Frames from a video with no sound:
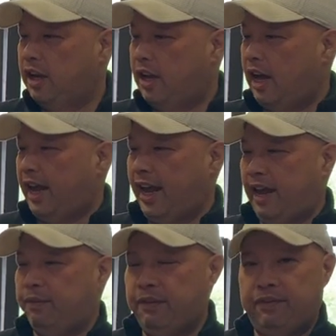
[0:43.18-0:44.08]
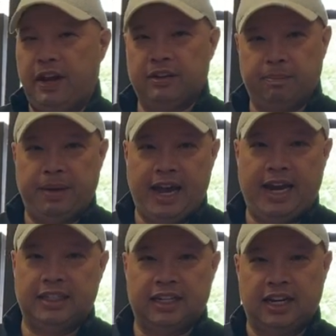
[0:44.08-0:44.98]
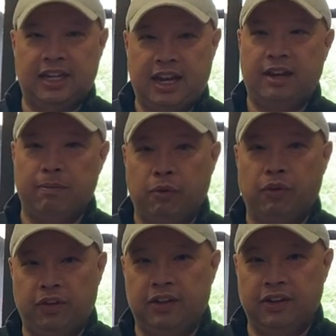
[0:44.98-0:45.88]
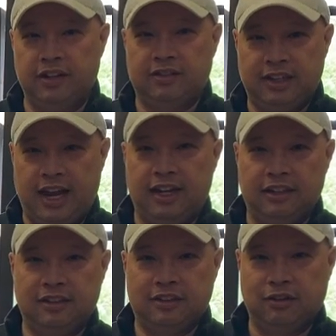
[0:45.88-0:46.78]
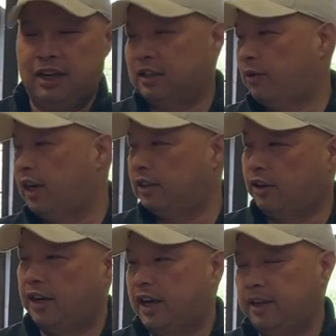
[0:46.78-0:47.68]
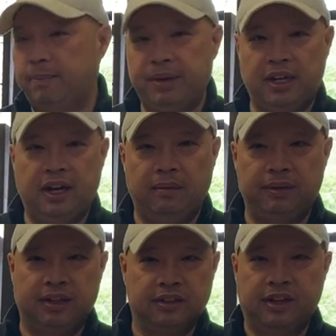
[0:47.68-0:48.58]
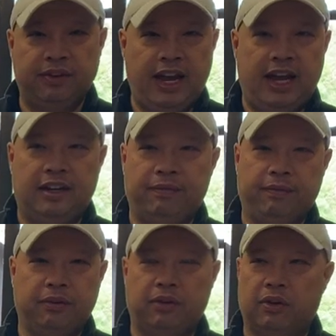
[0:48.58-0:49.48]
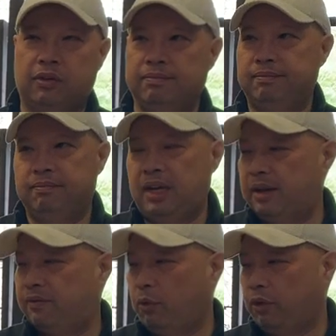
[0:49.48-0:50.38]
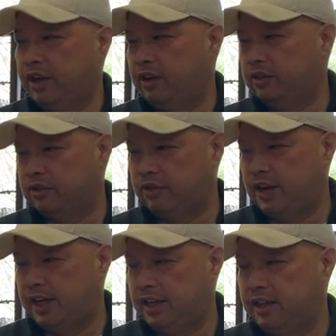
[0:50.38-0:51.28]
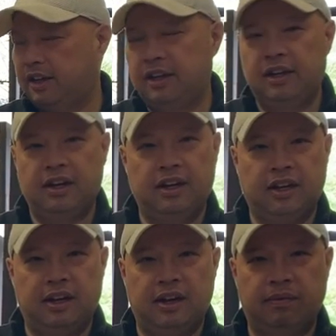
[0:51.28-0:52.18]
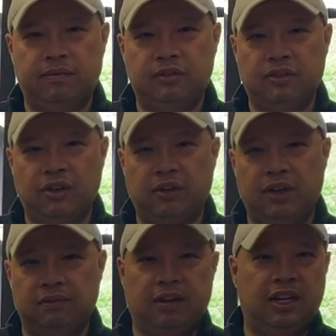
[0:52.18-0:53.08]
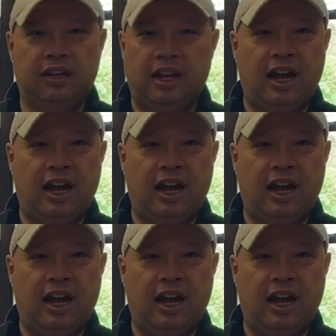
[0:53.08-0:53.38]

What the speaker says: I haven't found a bag that I like more than this yet. So that's why it's all kind of beat up, because I've had it for, 4 years already. And